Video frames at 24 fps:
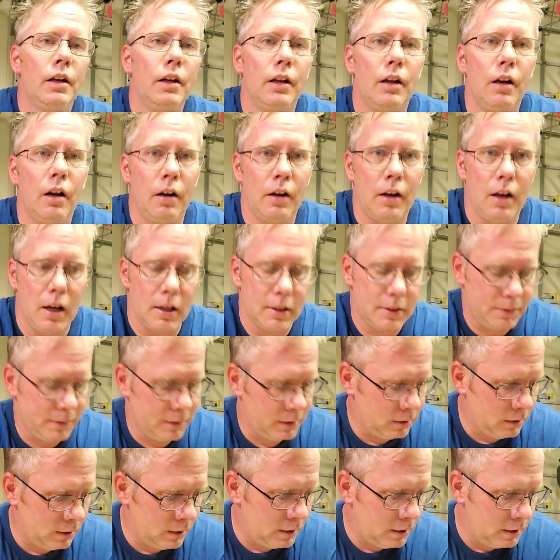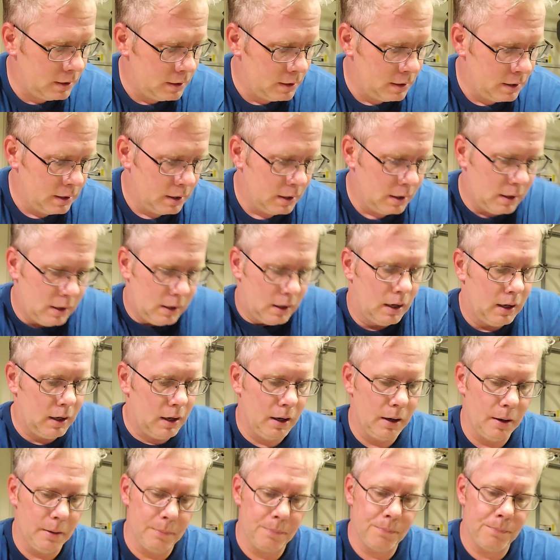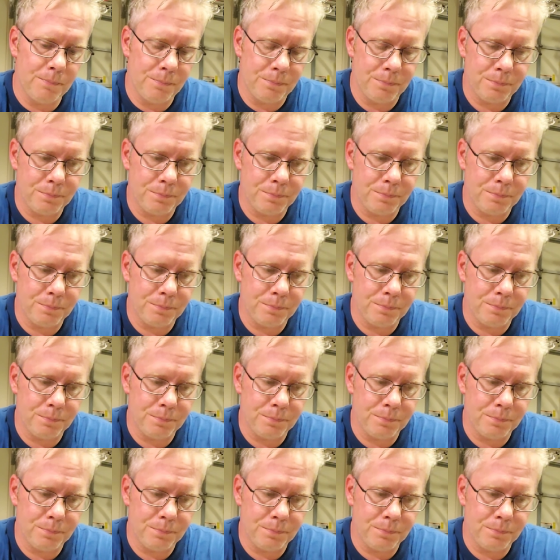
here in Knoxville. Tough